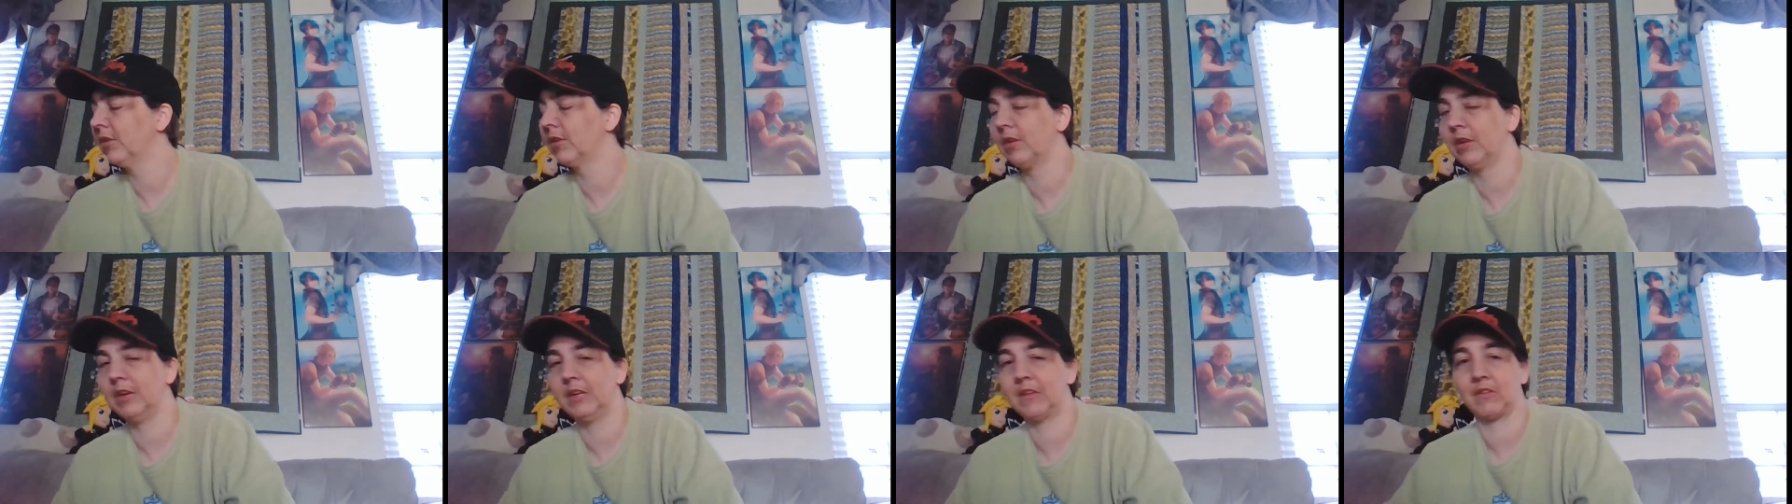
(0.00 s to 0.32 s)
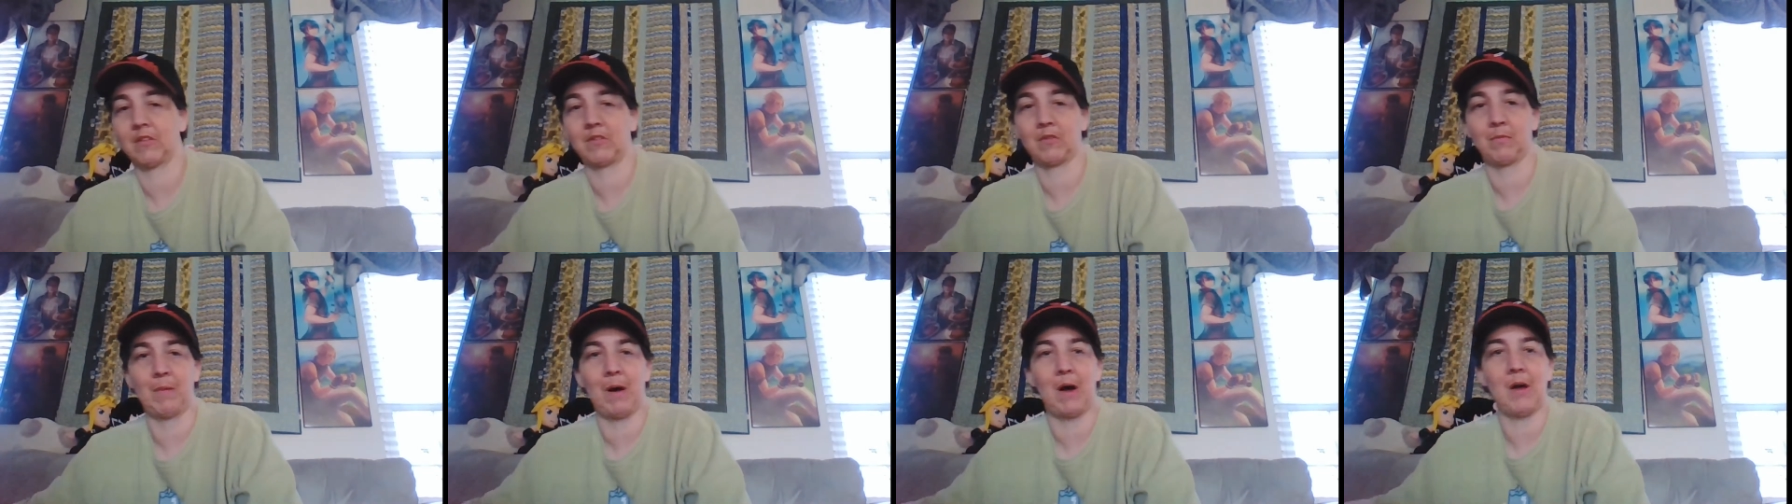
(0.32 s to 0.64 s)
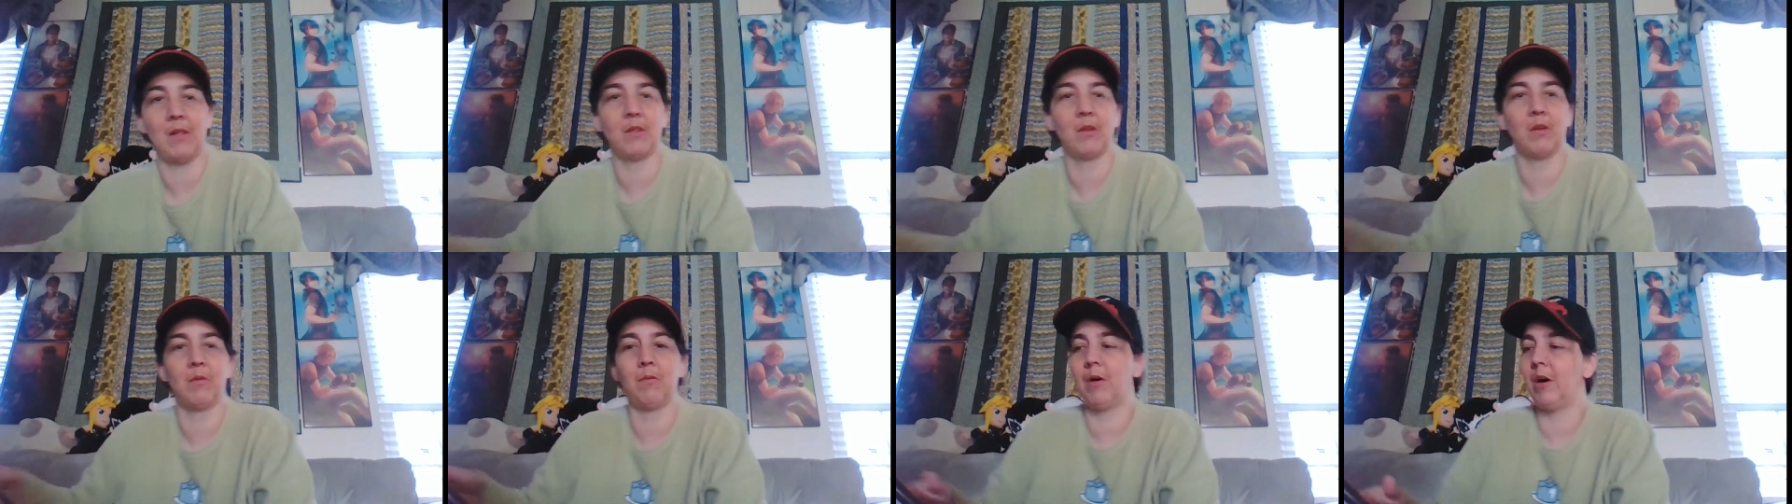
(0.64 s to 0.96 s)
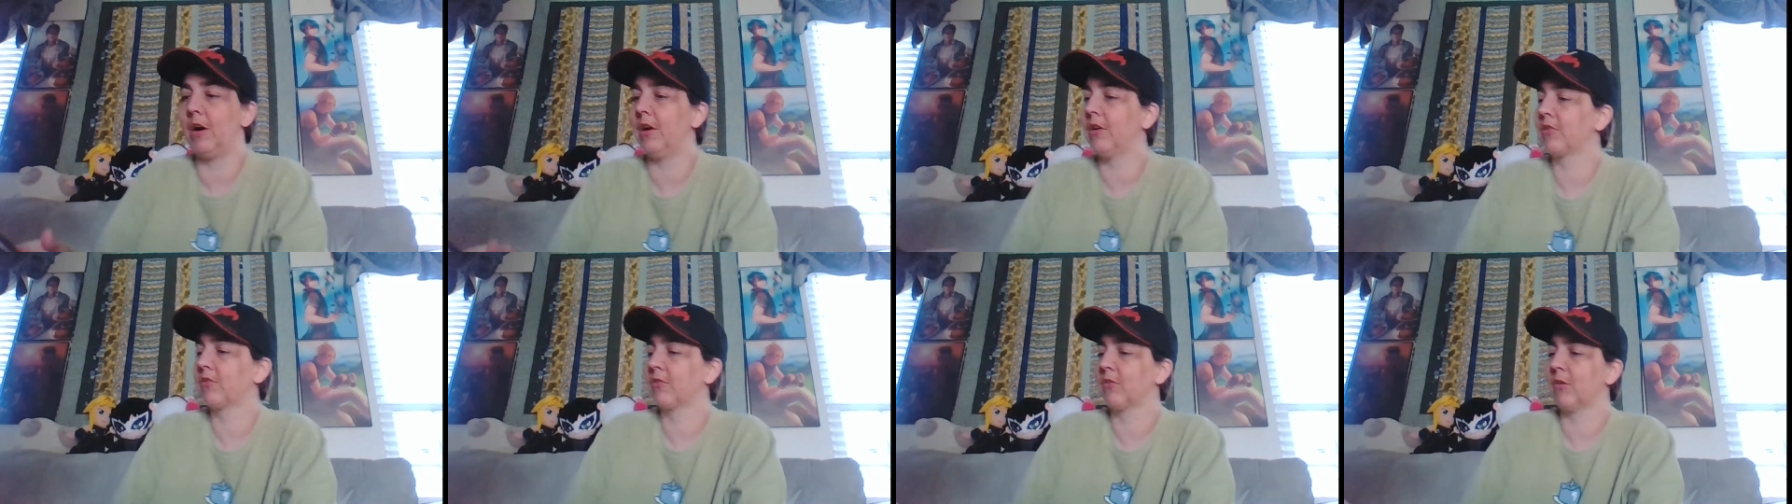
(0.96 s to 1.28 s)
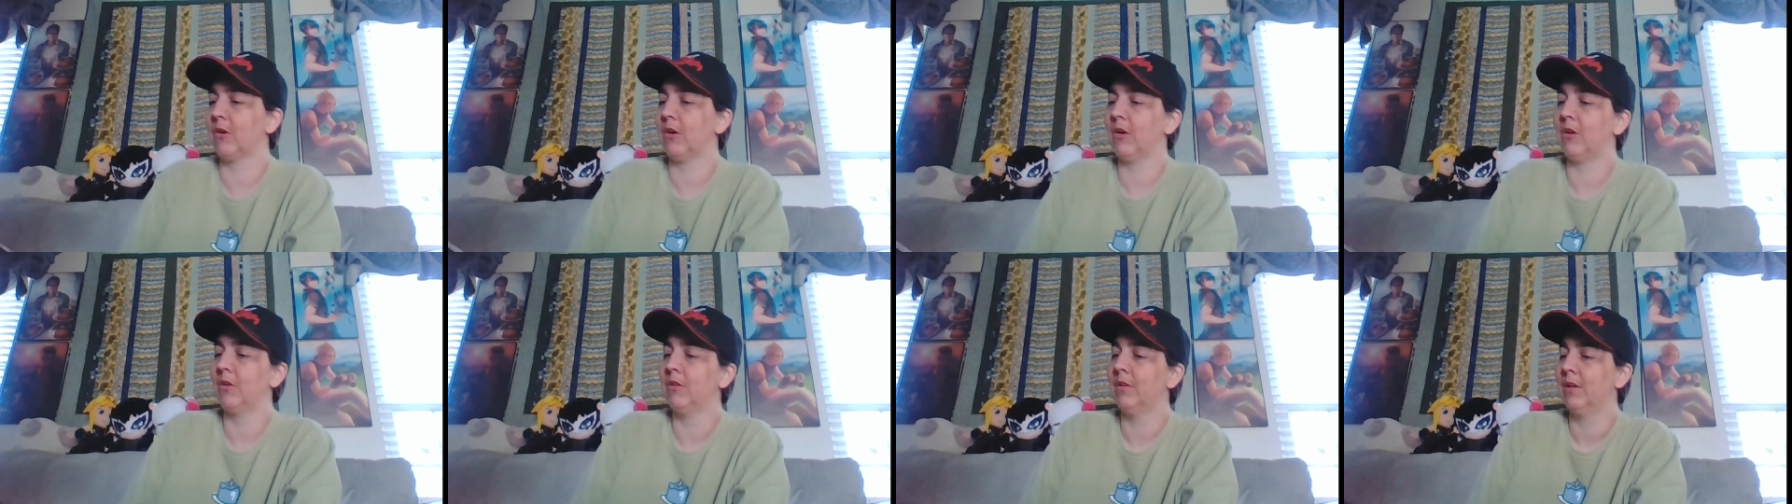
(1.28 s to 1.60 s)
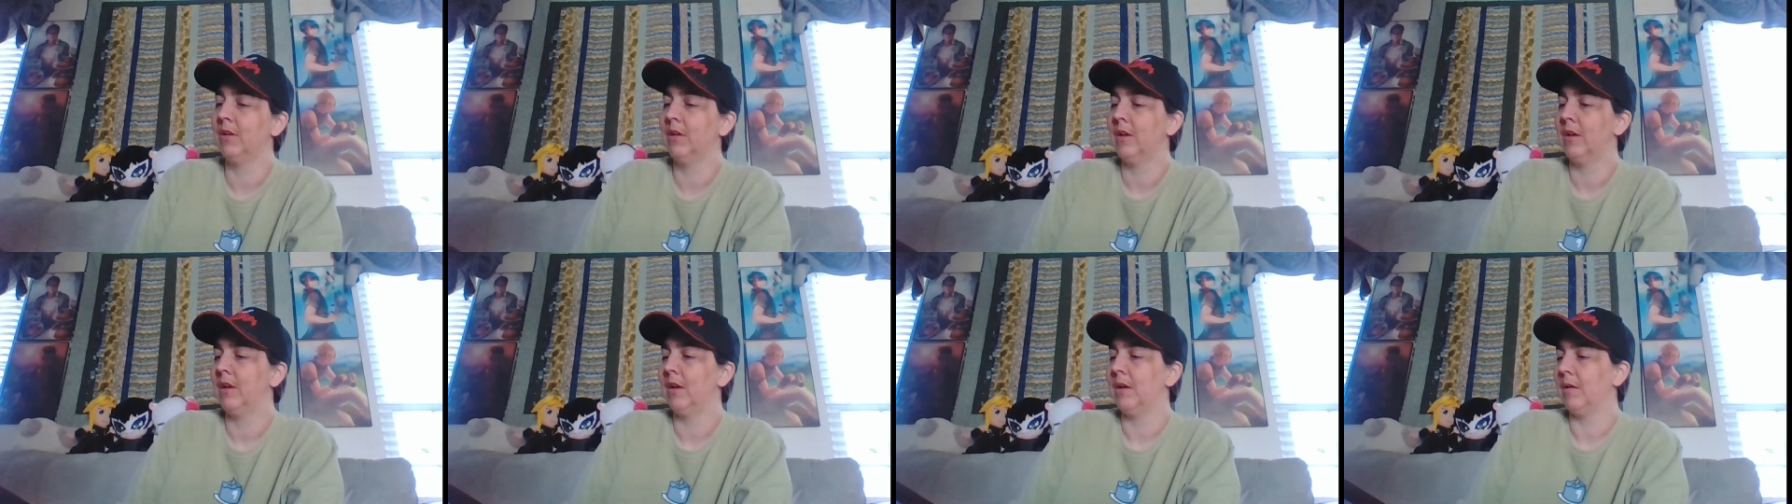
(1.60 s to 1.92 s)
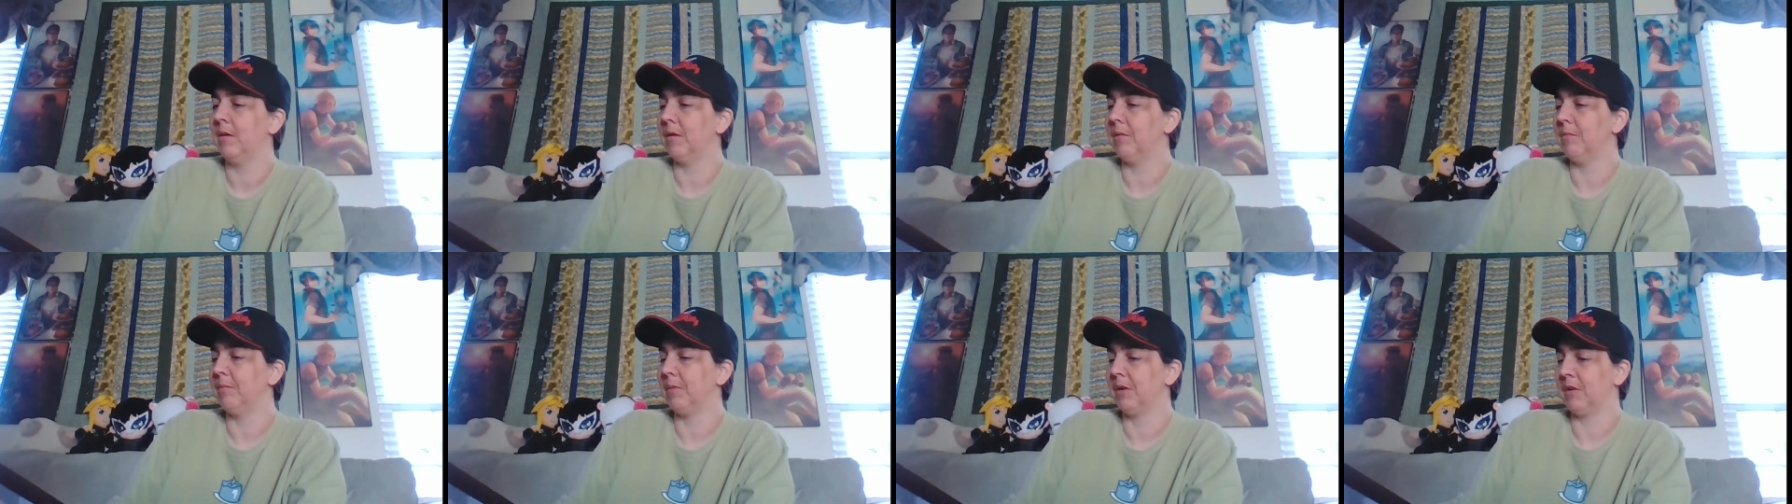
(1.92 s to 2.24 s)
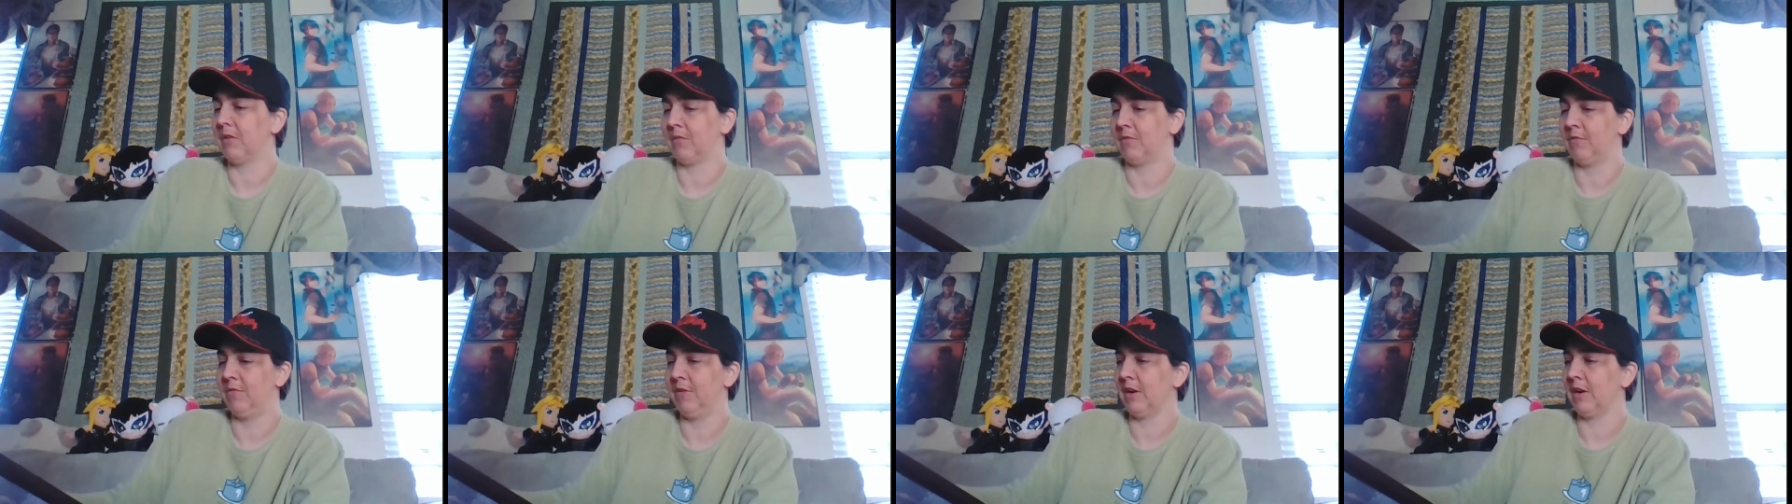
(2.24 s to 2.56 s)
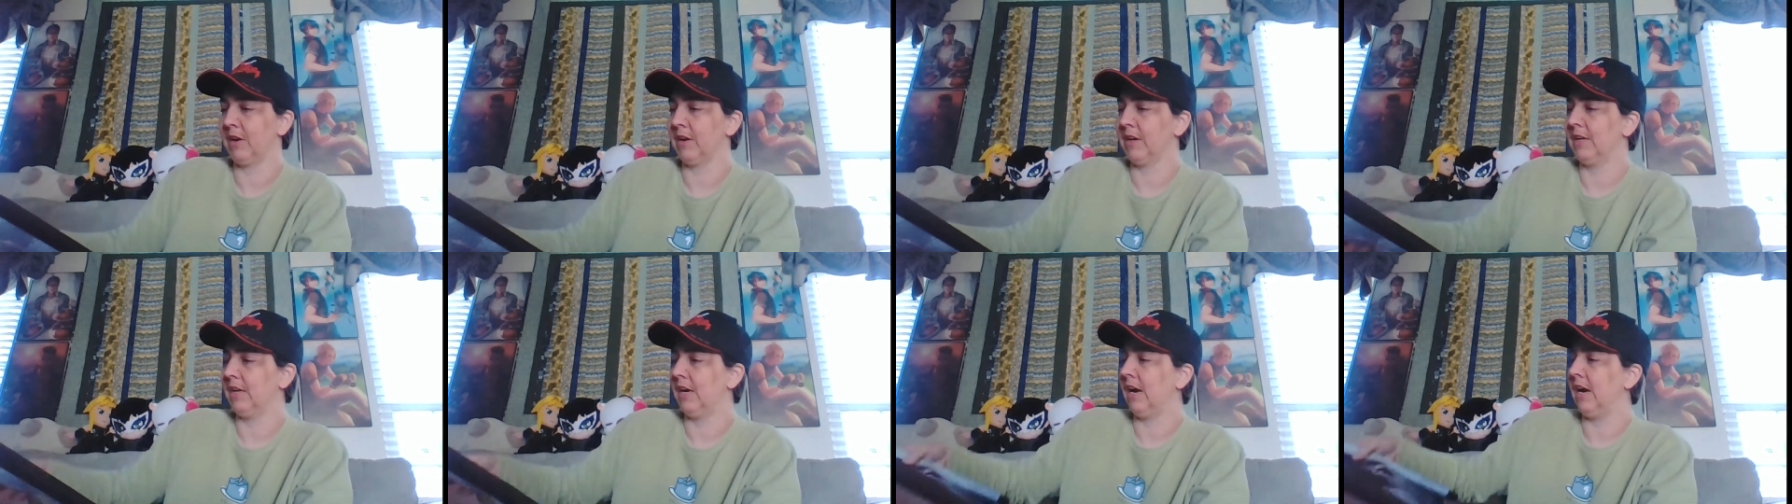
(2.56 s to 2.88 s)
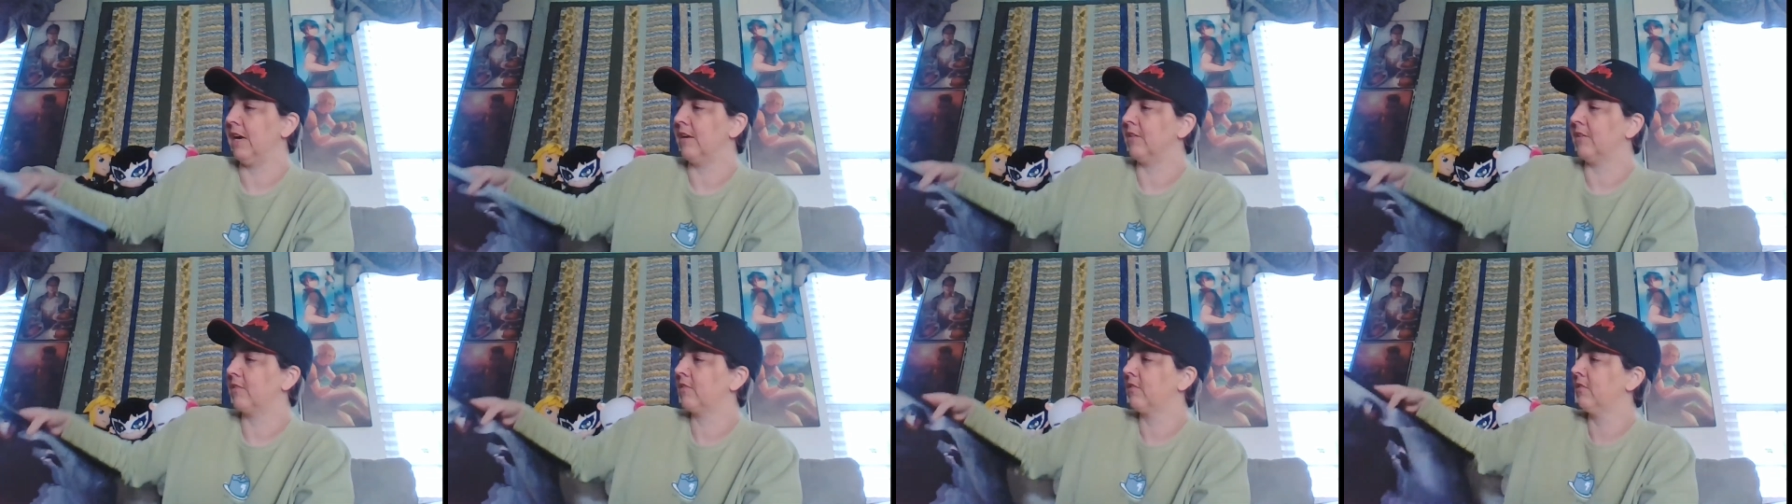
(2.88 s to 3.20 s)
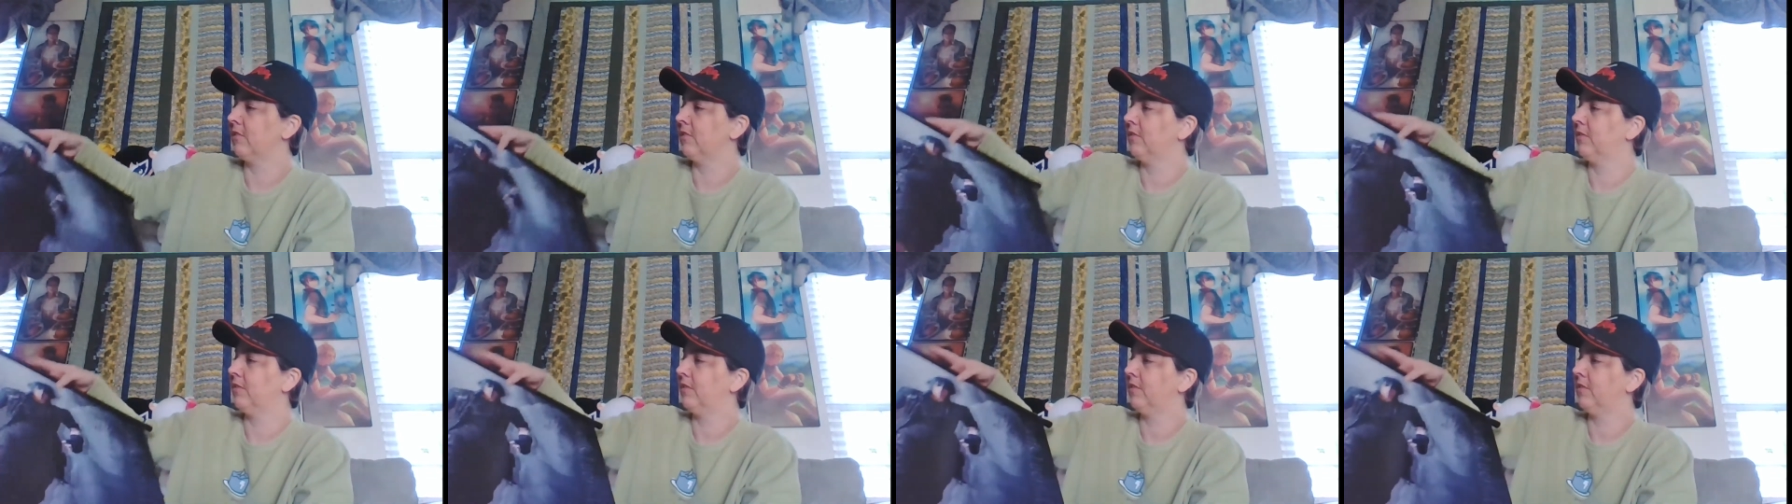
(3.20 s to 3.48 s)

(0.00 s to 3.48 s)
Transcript: little, it's a small little wall scroll, but it's very nice.